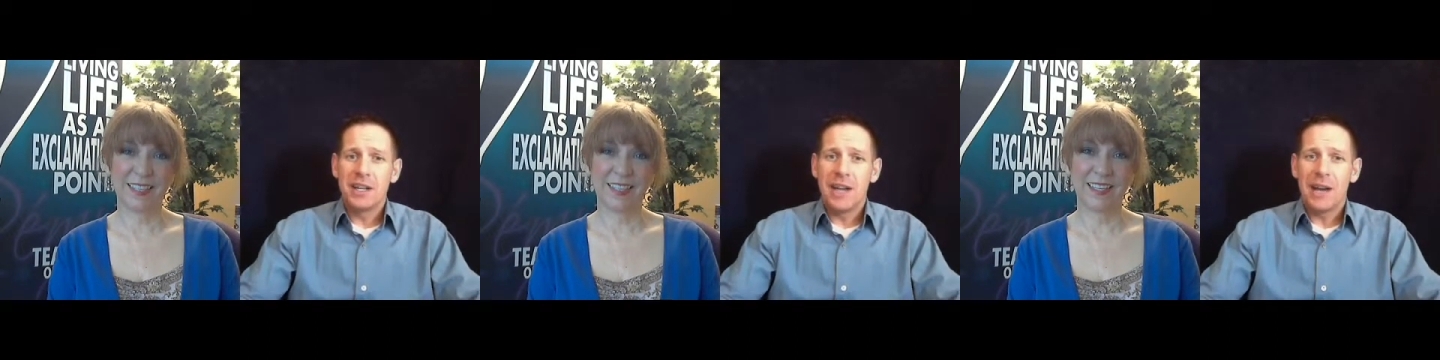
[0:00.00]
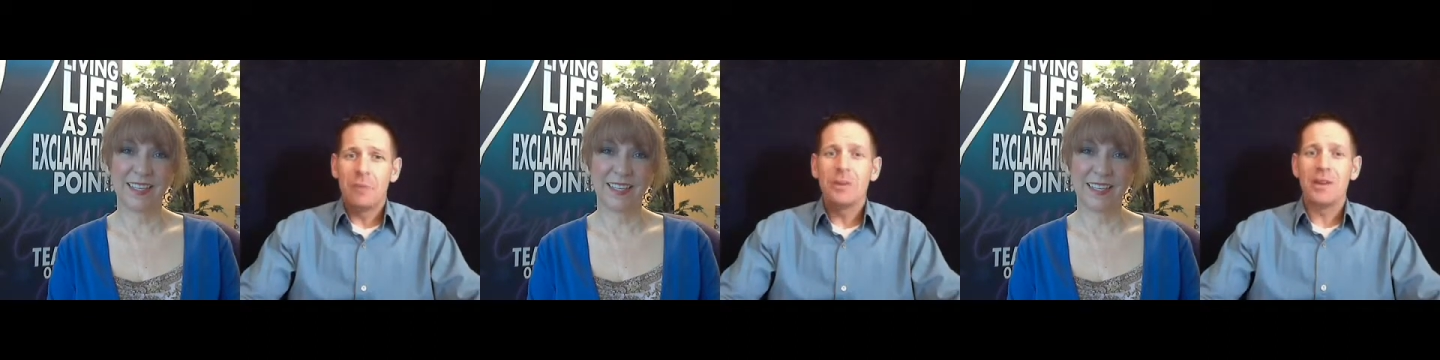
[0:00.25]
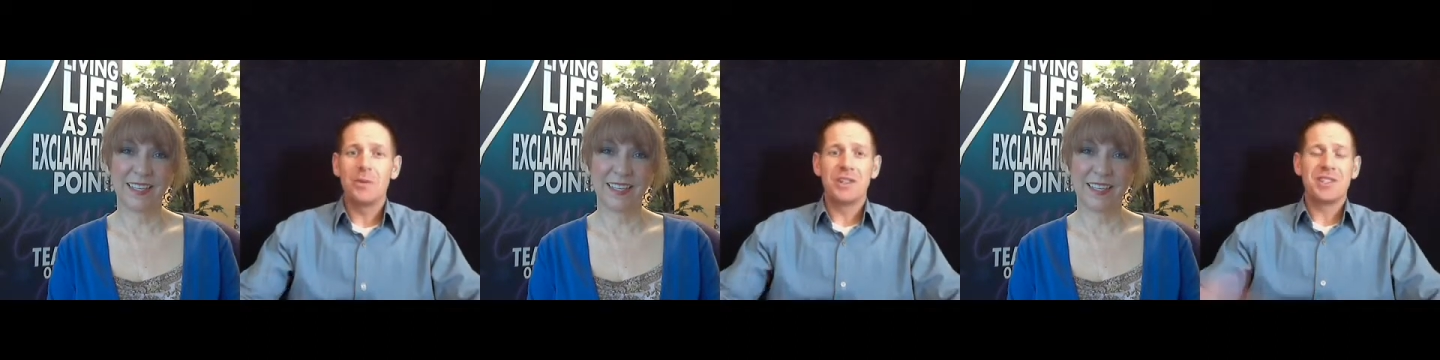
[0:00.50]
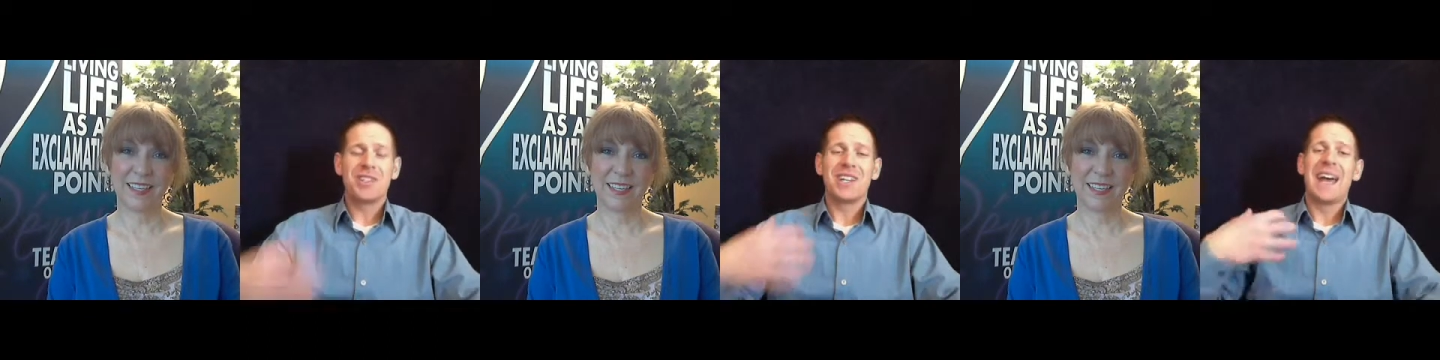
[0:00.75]
Speaker 1: I really wish
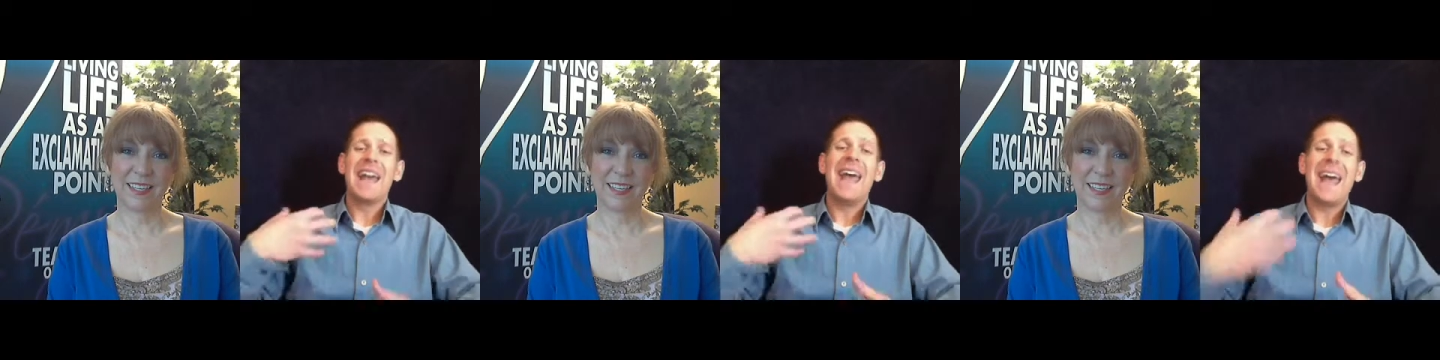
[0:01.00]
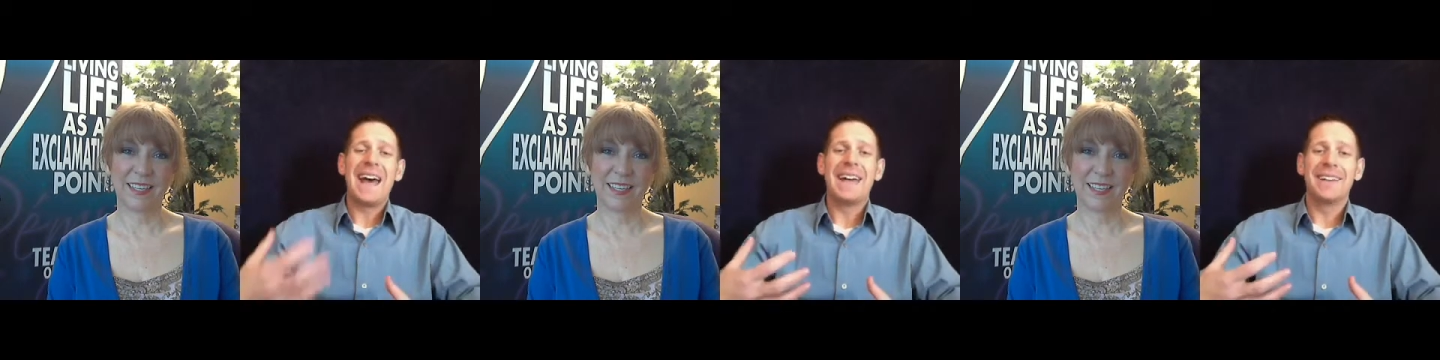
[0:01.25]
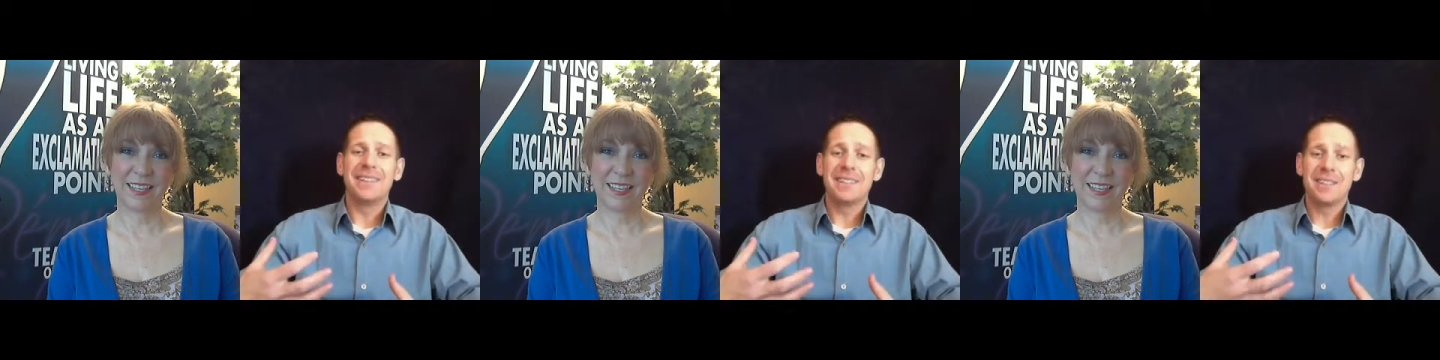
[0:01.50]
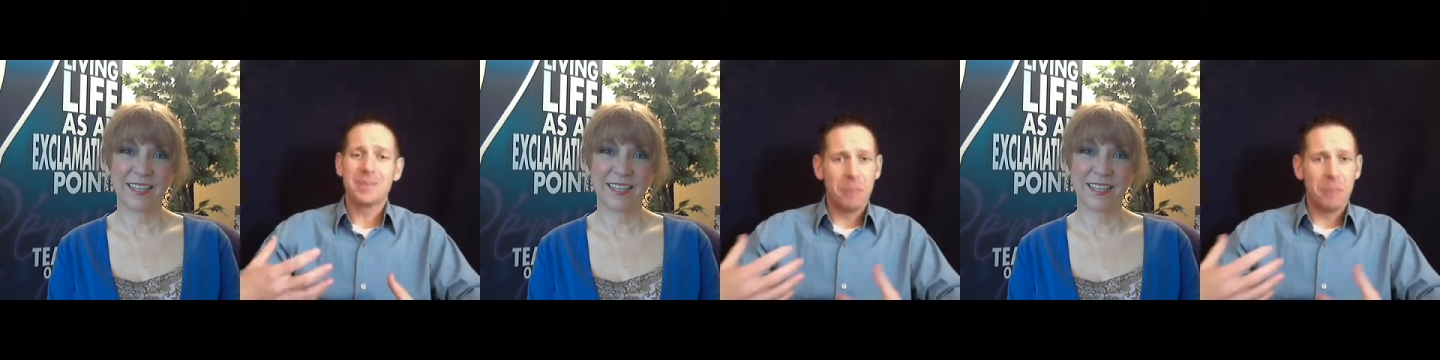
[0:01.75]
that I had
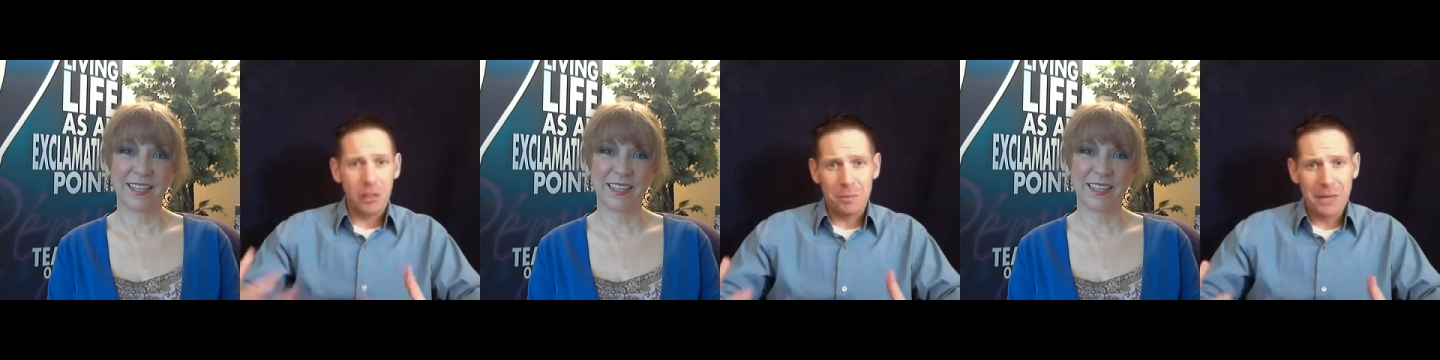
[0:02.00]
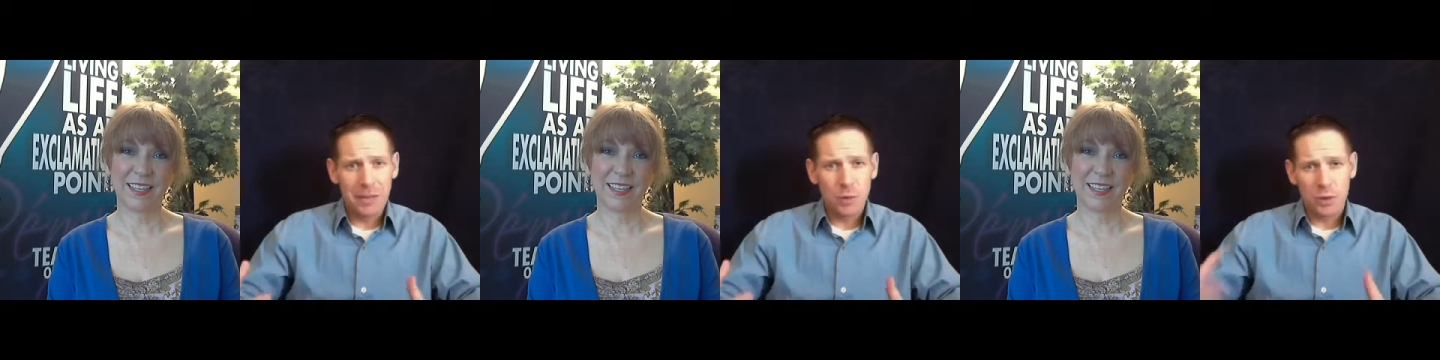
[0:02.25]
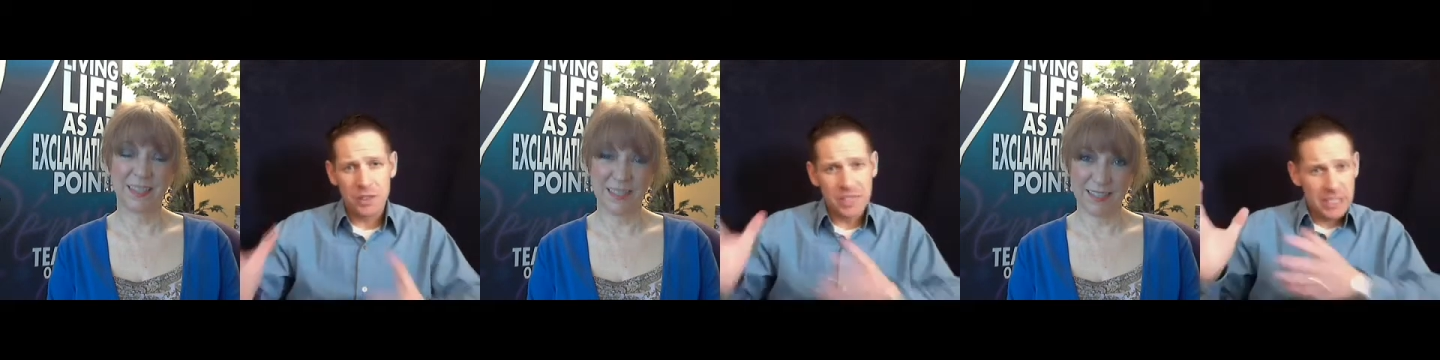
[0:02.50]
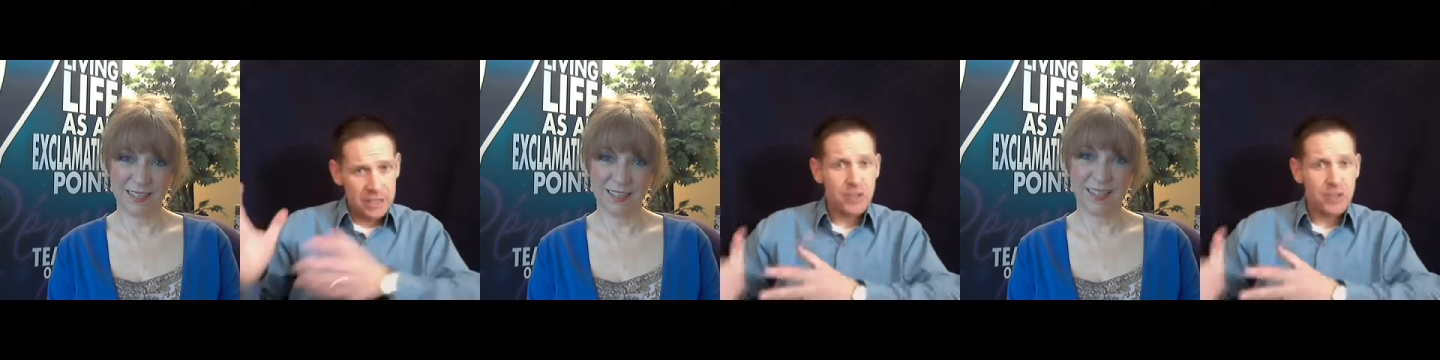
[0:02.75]
some better mentors
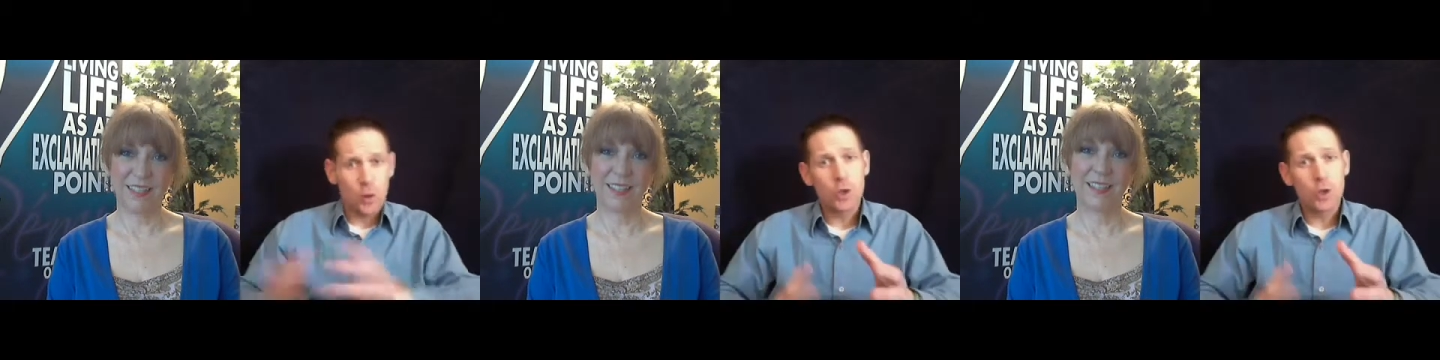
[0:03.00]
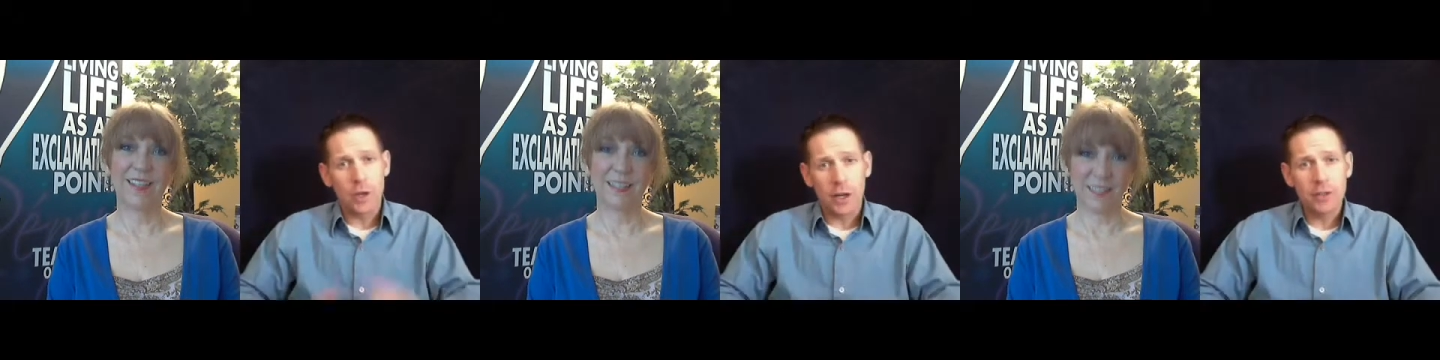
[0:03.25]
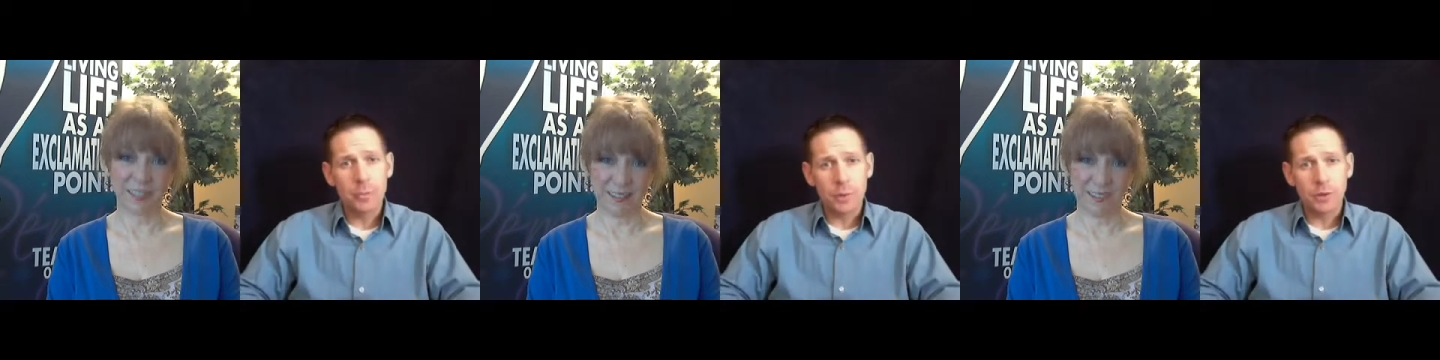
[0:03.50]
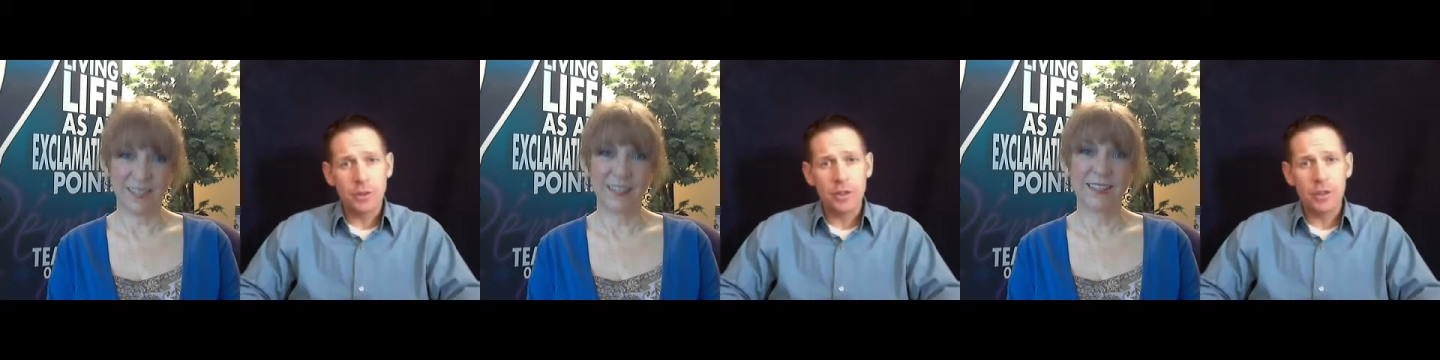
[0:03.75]
in social
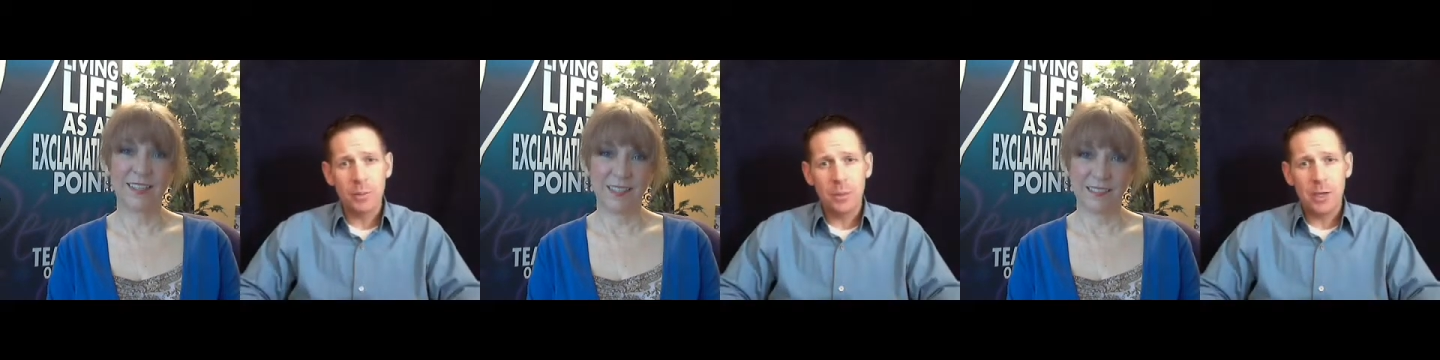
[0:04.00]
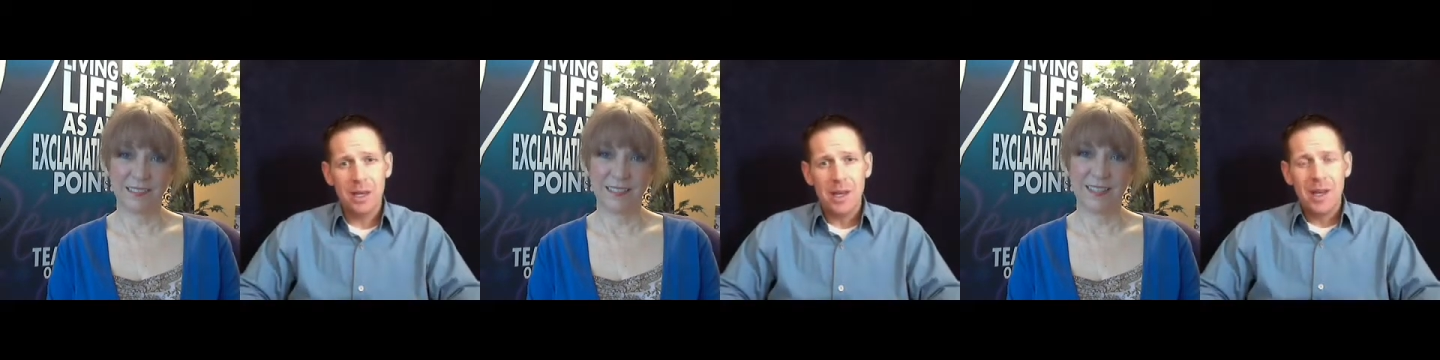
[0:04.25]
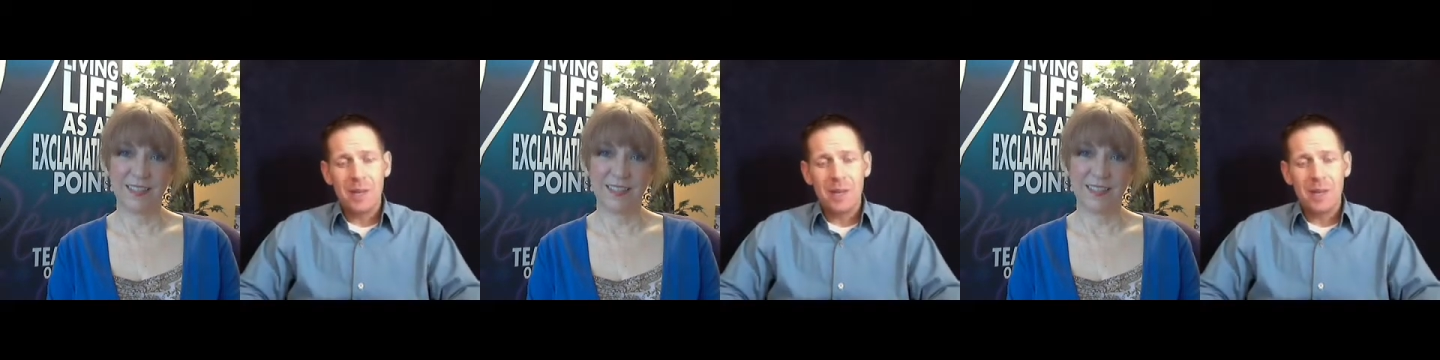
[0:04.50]
entrepreneurship yeah.